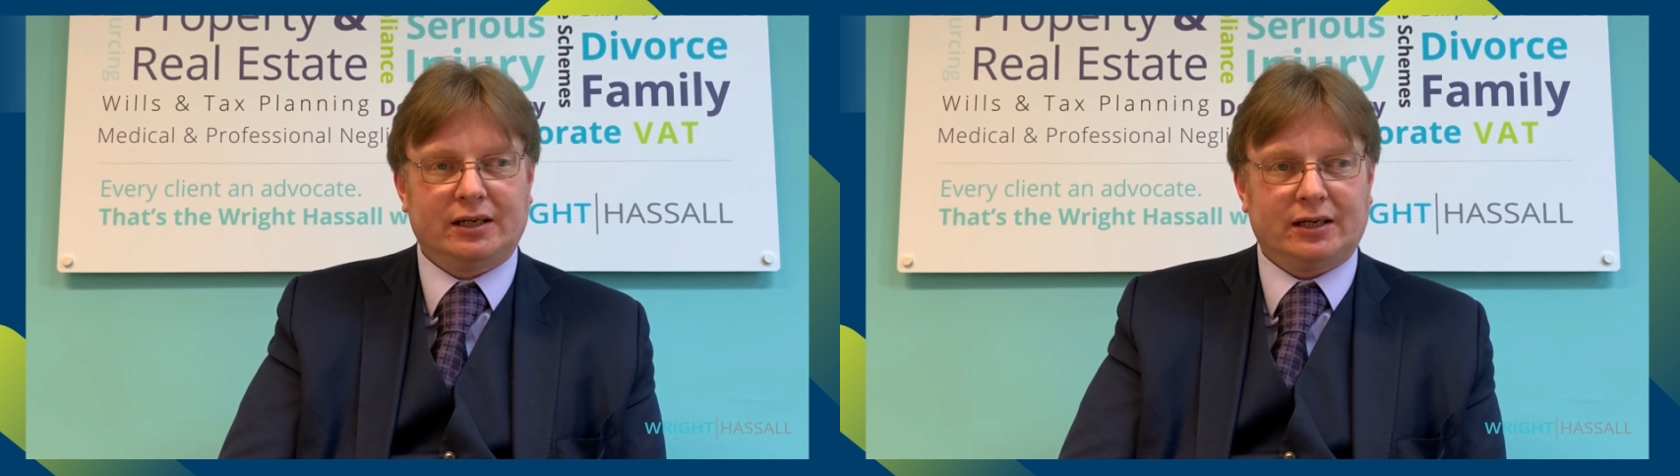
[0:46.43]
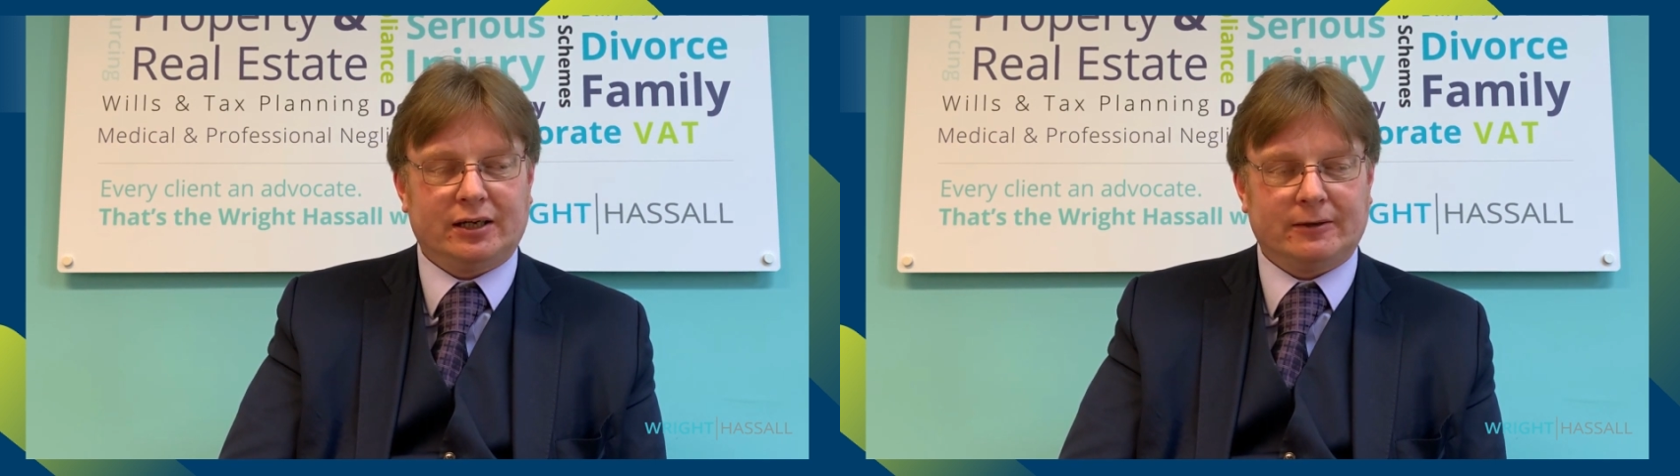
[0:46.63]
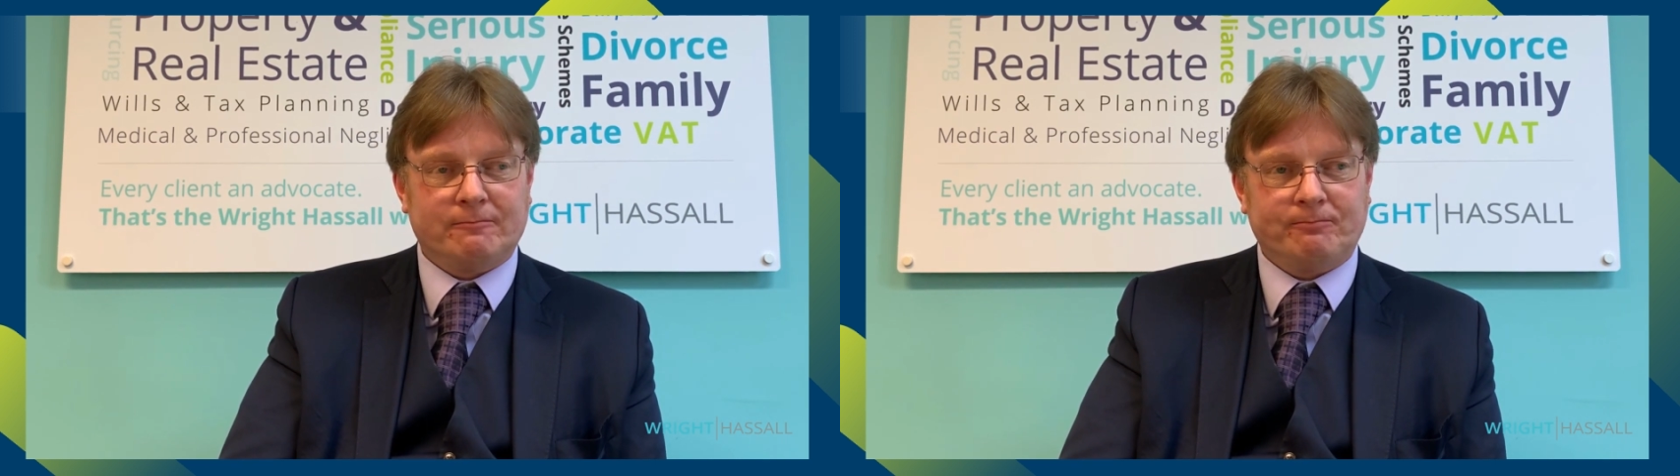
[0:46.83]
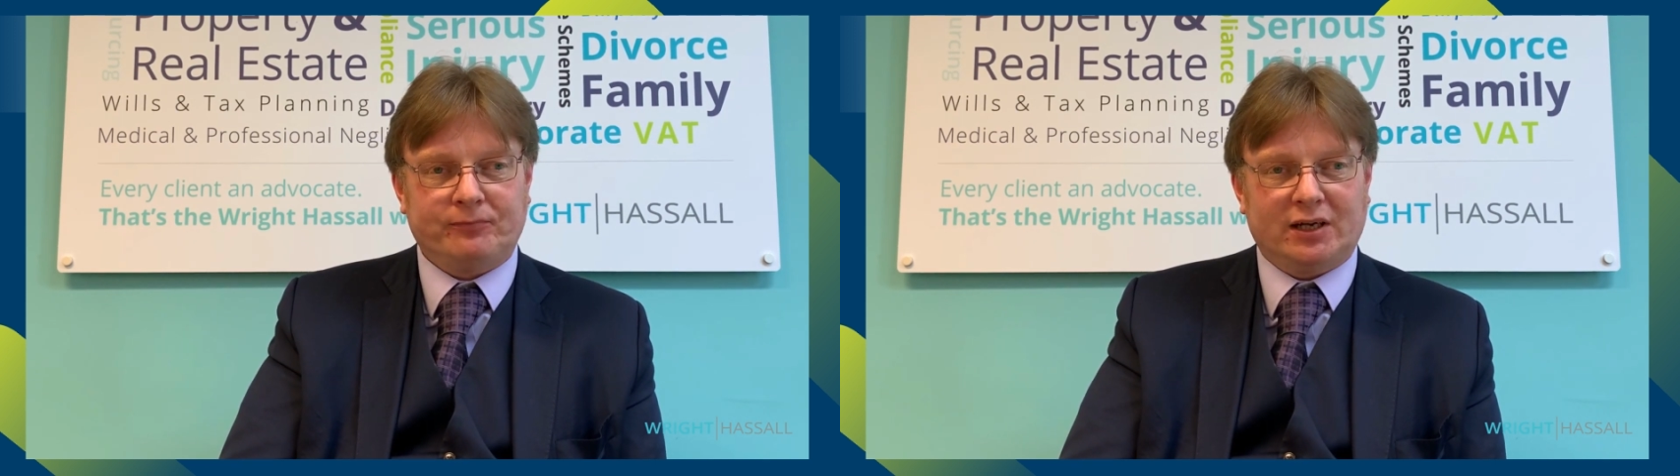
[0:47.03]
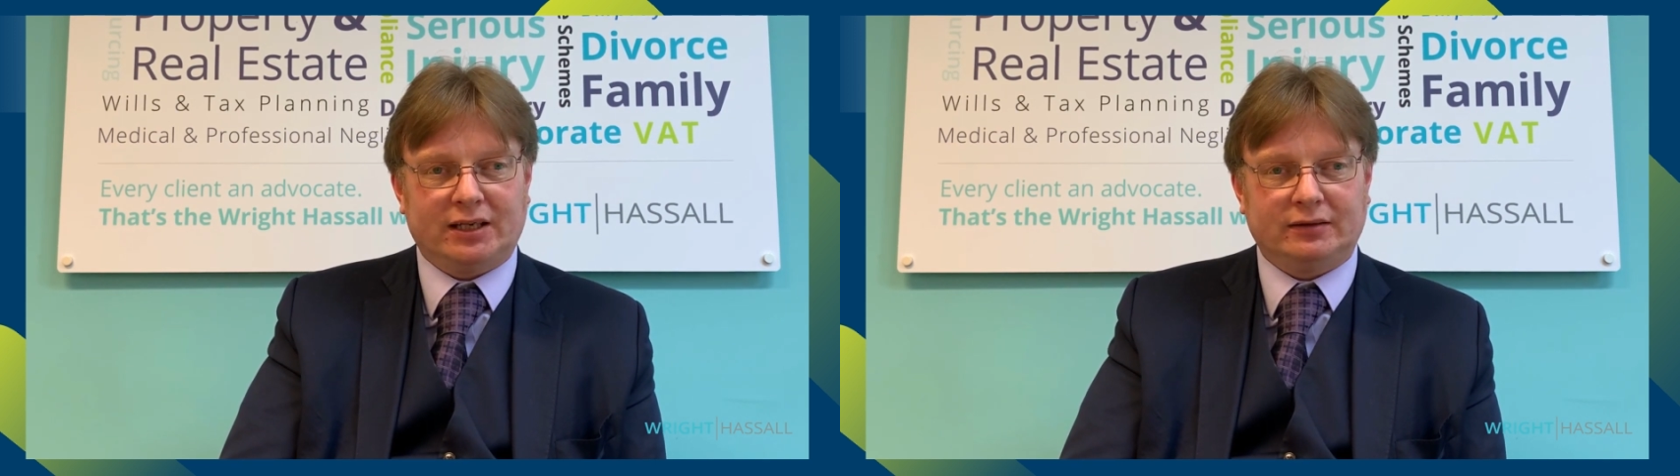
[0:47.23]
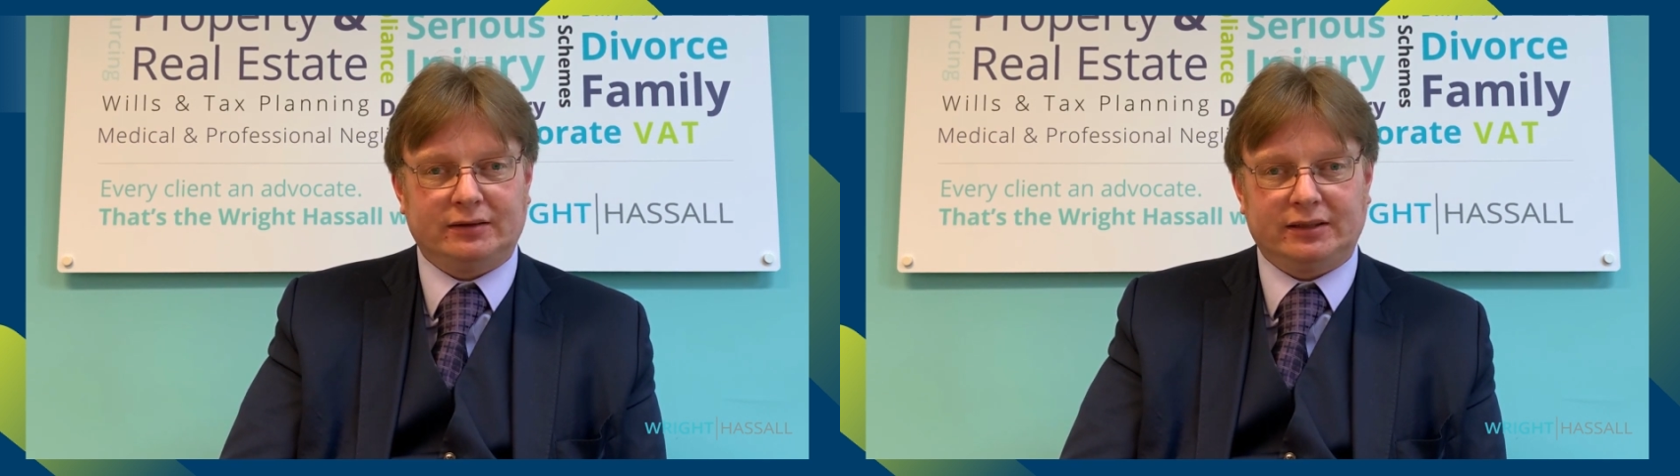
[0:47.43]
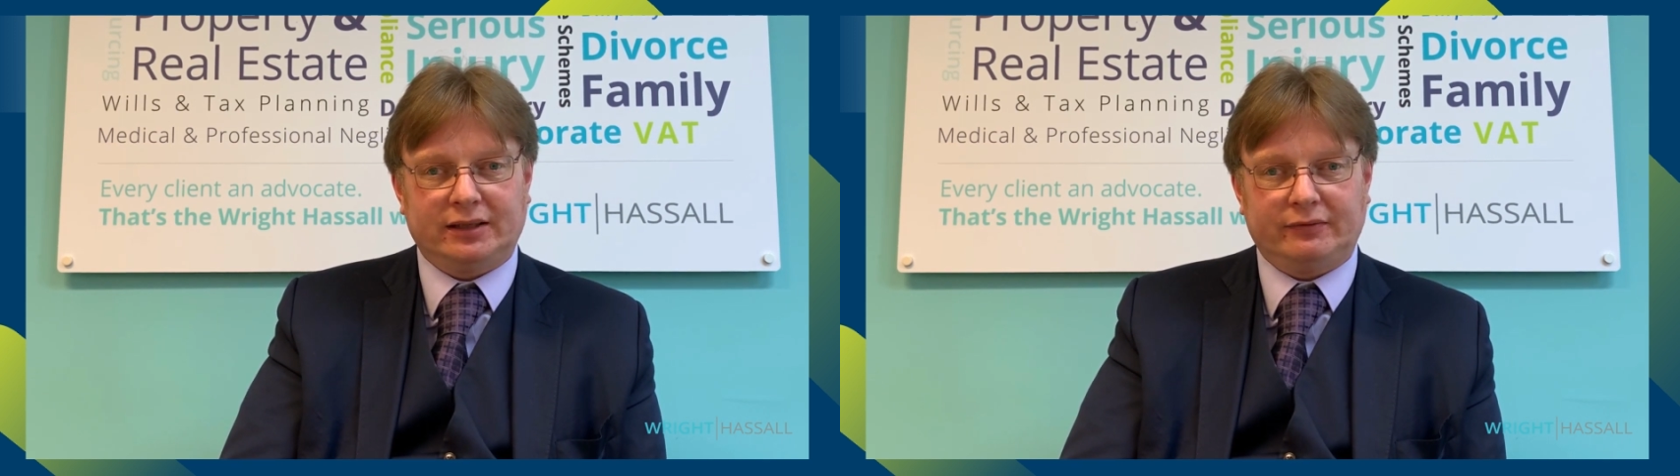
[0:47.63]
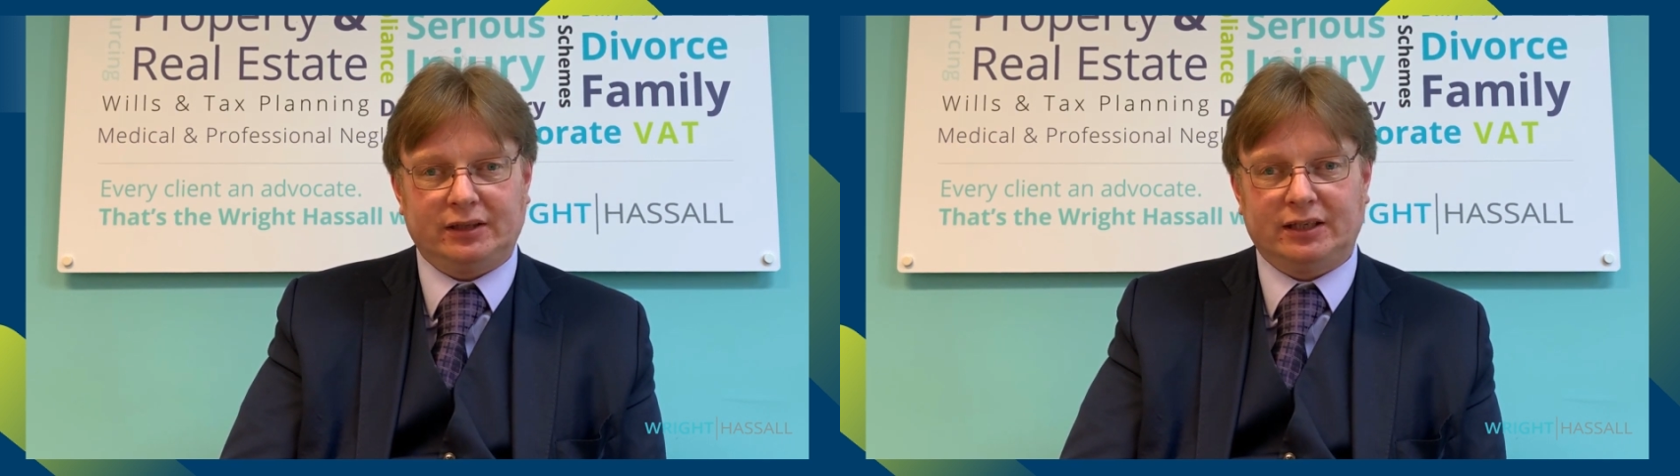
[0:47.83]
and
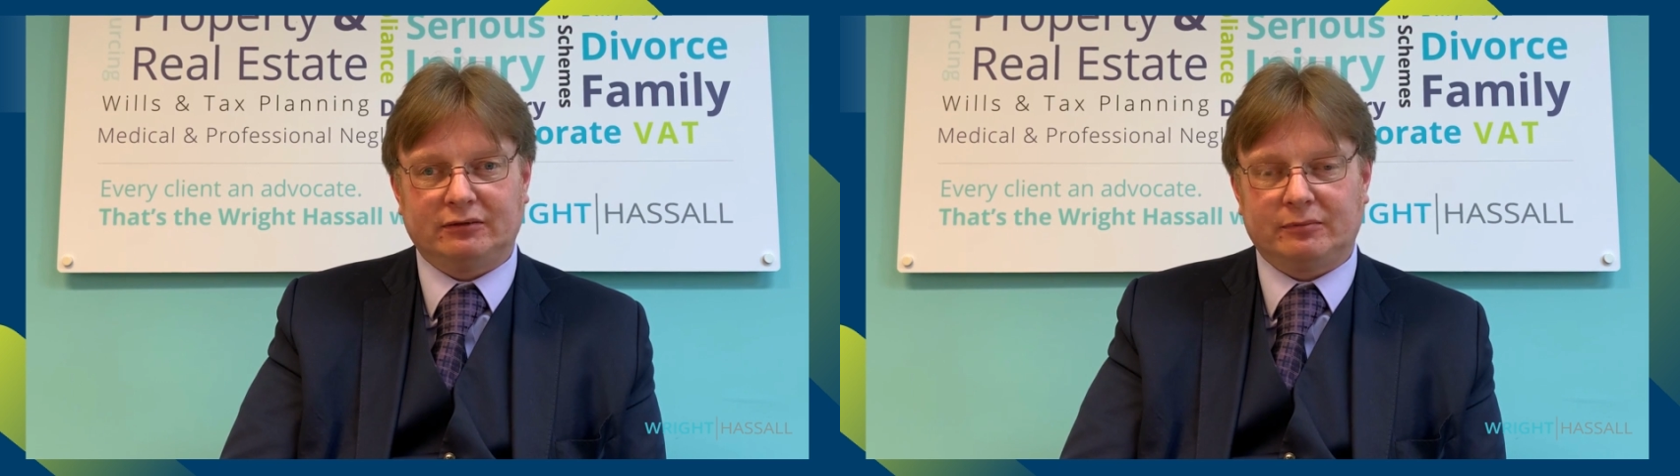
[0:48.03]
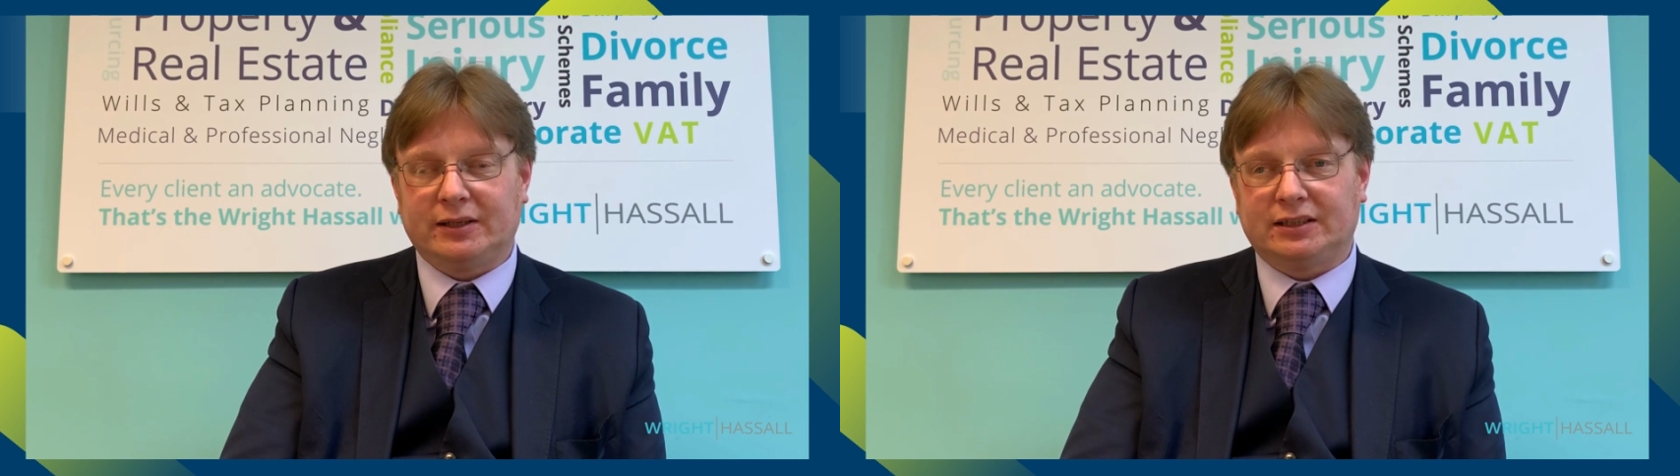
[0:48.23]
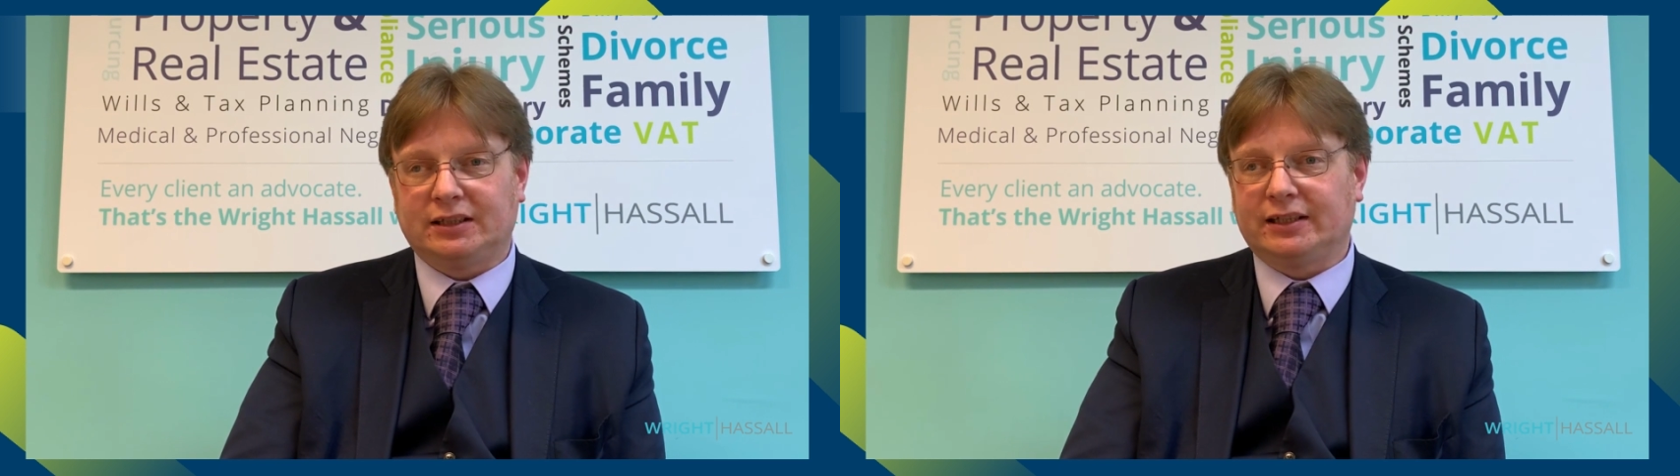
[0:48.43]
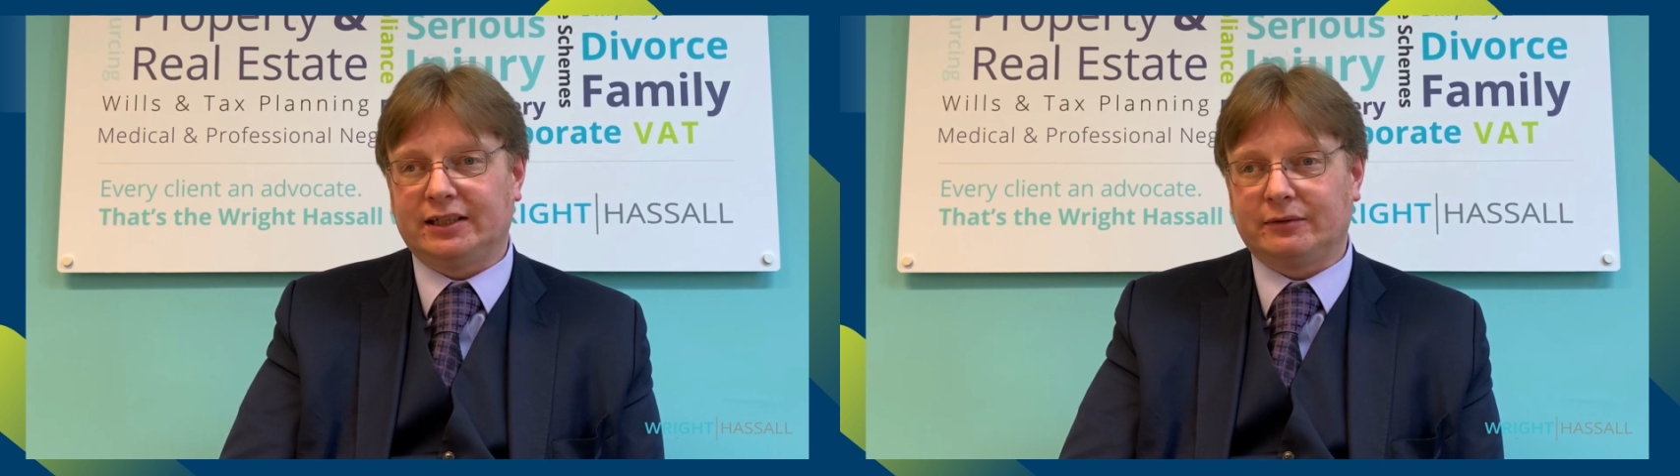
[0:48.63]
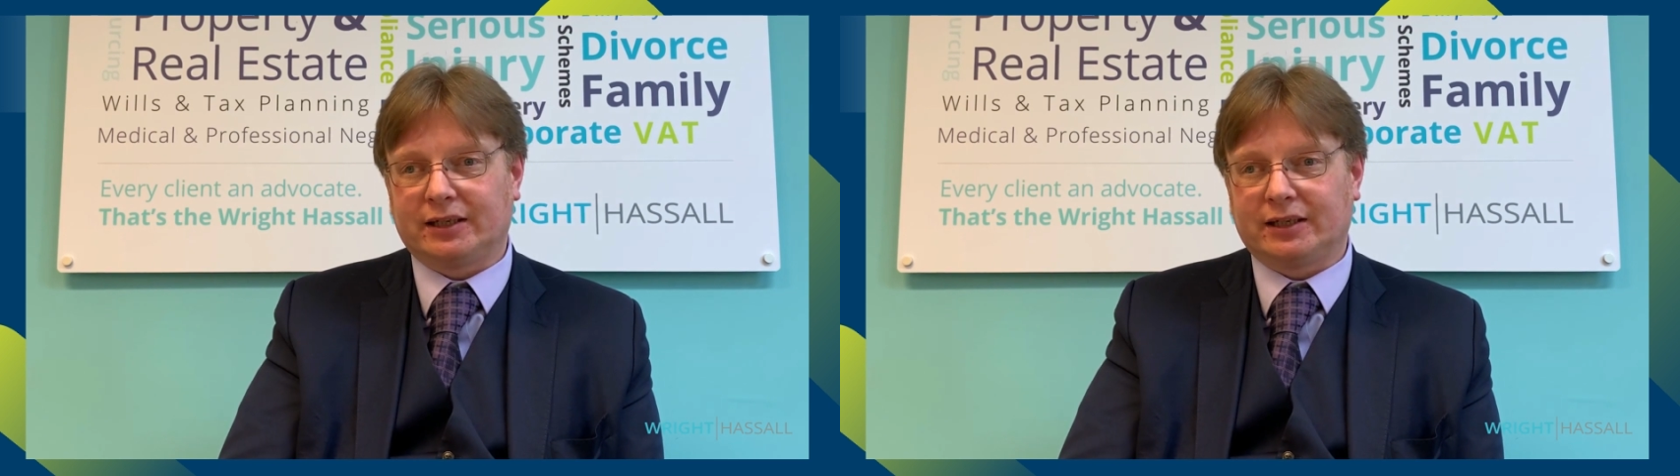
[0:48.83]
if you did it repeatedly you were